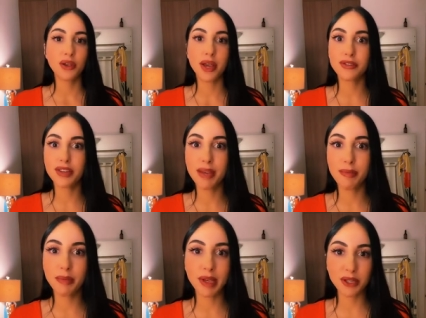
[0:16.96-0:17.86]
You guys are
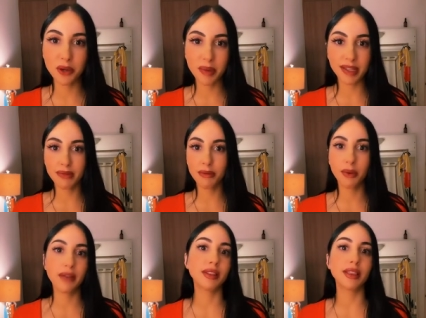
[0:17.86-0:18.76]
keeping me so busy,
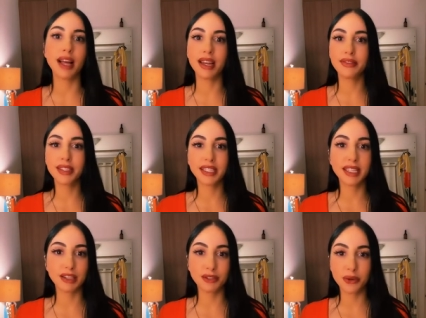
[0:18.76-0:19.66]
but we have a lot of
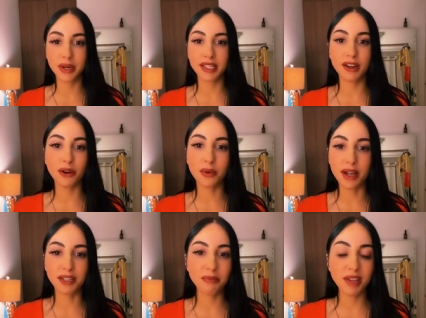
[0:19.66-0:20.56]
success stories in our
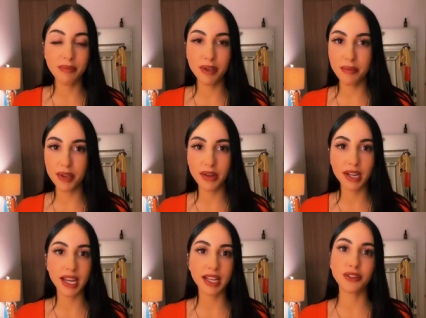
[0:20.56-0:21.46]
Quantum Leap
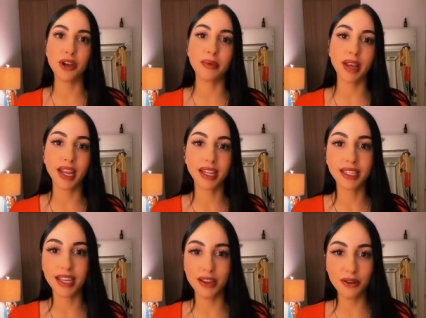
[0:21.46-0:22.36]
community, so I'm going to
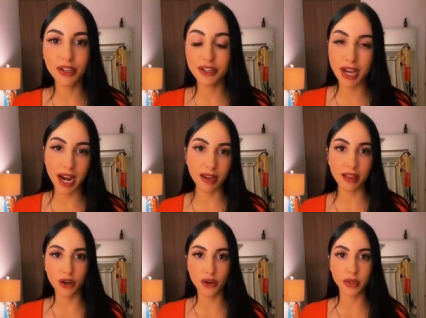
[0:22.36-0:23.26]
continue to
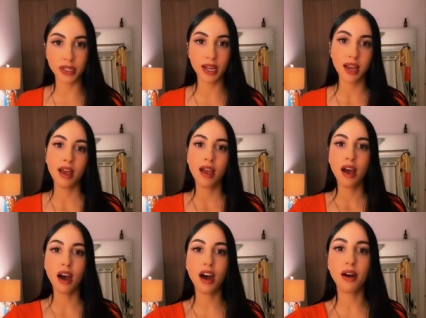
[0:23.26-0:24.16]
share those.
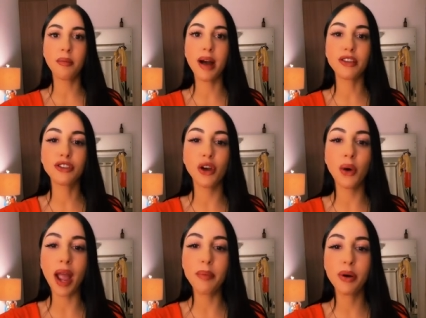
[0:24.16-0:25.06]

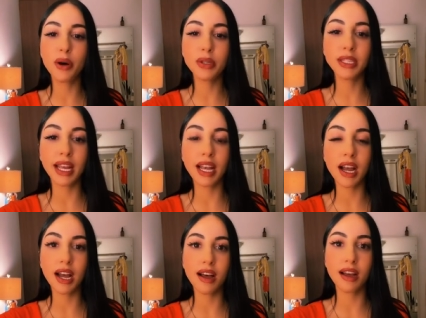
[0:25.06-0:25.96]
So I posted
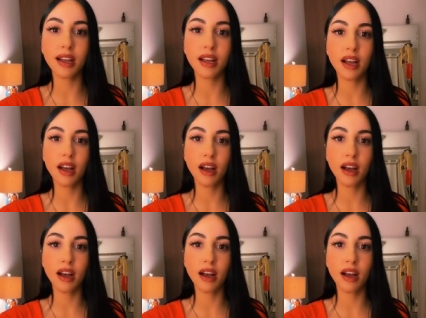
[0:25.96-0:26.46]
I